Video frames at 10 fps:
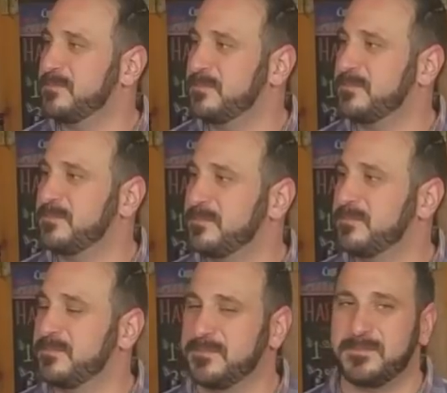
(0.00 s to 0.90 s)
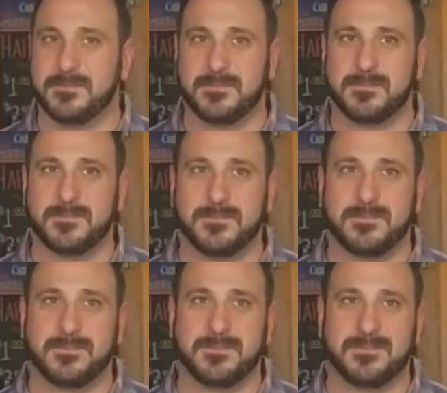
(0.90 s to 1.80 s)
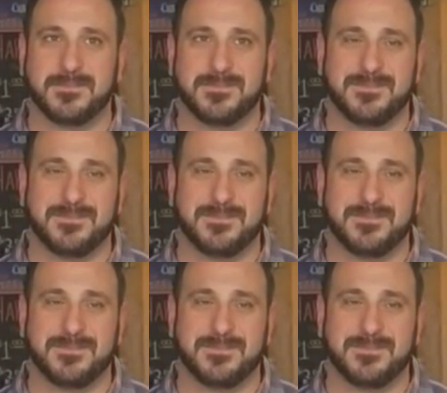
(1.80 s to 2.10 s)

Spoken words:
[no speech]